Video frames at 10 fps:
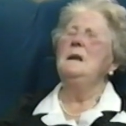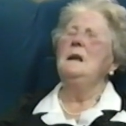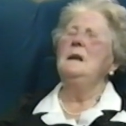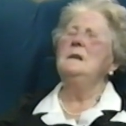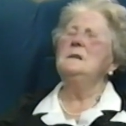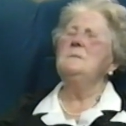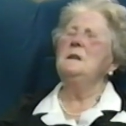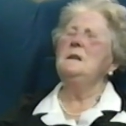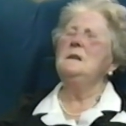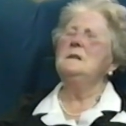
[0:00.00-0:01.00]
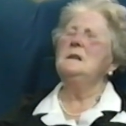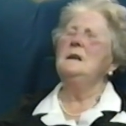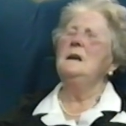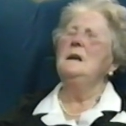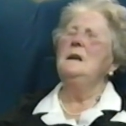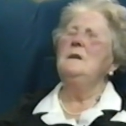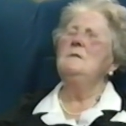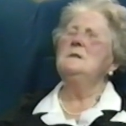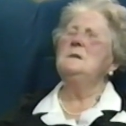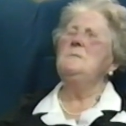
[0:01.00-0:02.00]
Elizabeth Iddesleigh
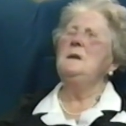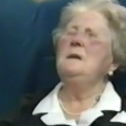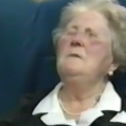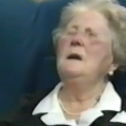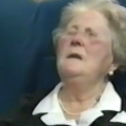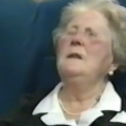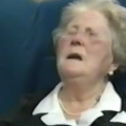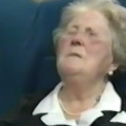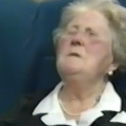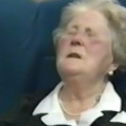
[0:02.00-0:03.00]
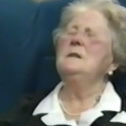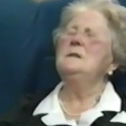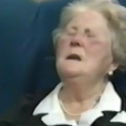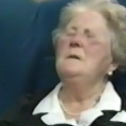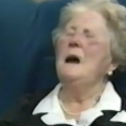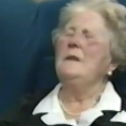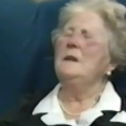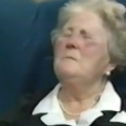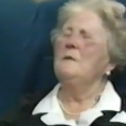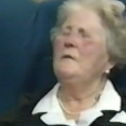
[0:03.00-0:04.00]
used to be there, because I
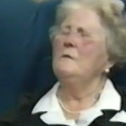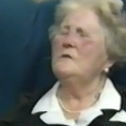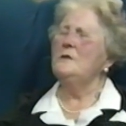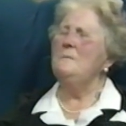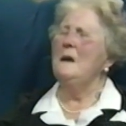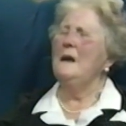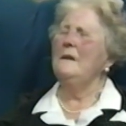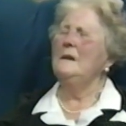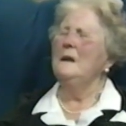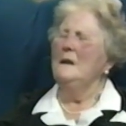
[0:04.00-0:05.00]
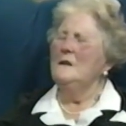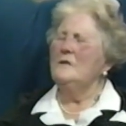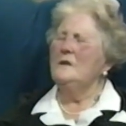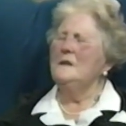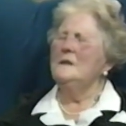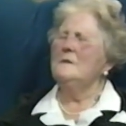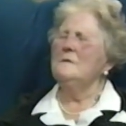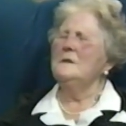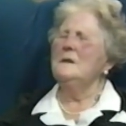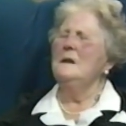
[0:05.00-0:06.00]
think before she married, she and
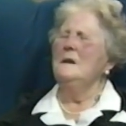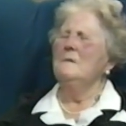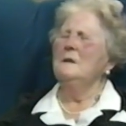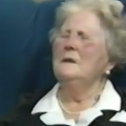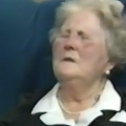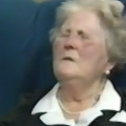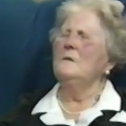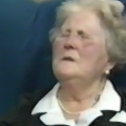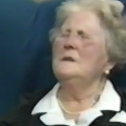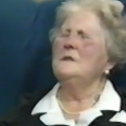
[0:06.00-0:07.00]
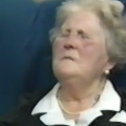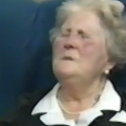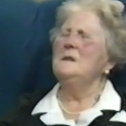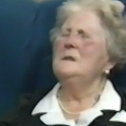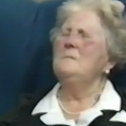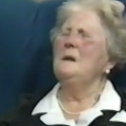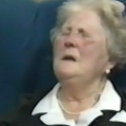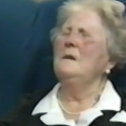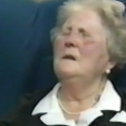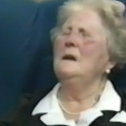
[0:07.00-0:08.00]
Susan were the daughters of Mrs.
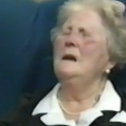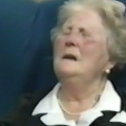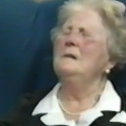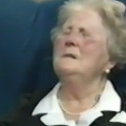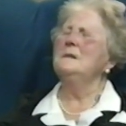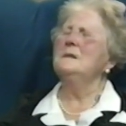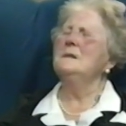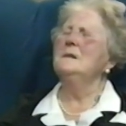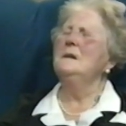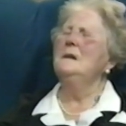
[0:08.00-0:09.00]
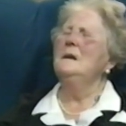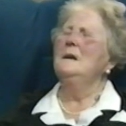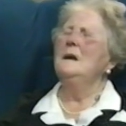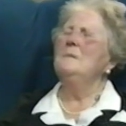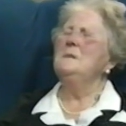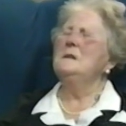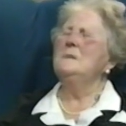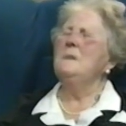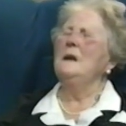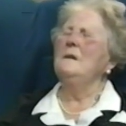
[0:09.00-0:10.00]
Belloc Lowndes. And Mrs.
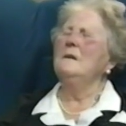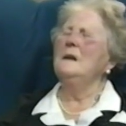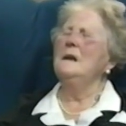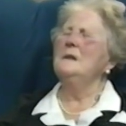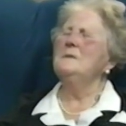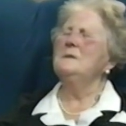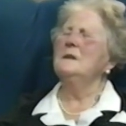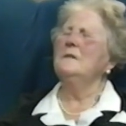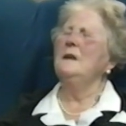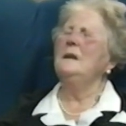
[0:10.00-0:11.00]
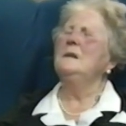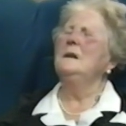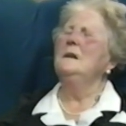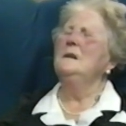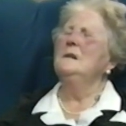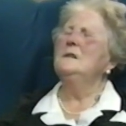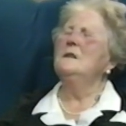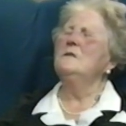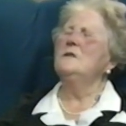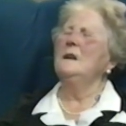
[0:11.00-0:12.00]
Belloc Lowndes was a great
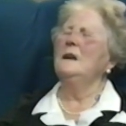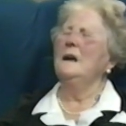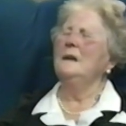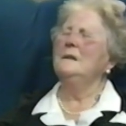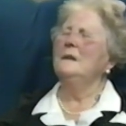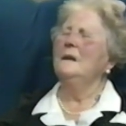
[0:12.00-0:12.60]
socialite,